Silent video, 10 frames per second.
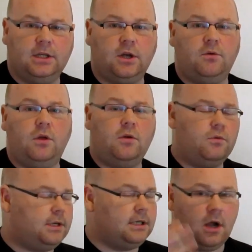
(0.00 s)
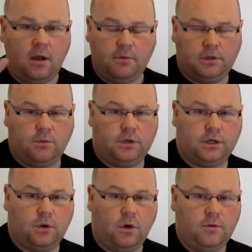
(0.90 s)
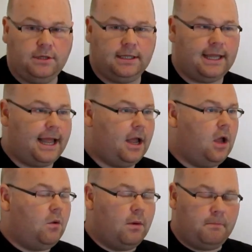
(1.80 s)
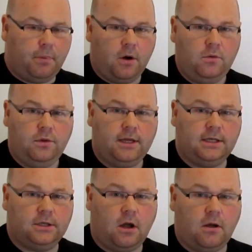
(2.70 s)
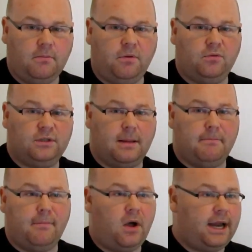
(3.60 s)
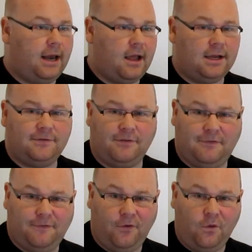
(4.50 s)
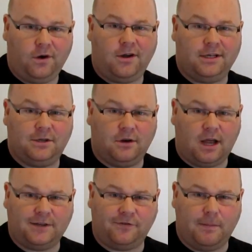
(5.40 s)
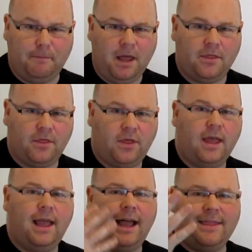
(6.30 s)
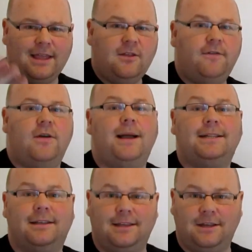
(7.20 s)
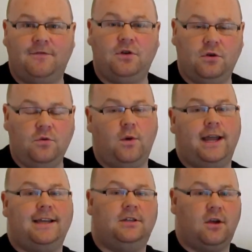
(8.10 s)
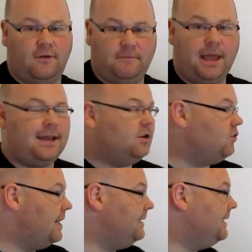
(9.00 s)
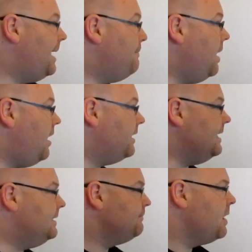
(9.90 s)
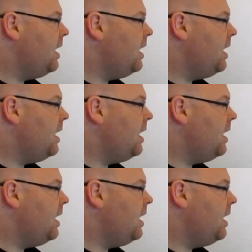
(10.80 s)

So those examples that we just quoted there were both examples that might last for a fortnight or last for a month, and then the firm has to think of new ways of penetrating that market.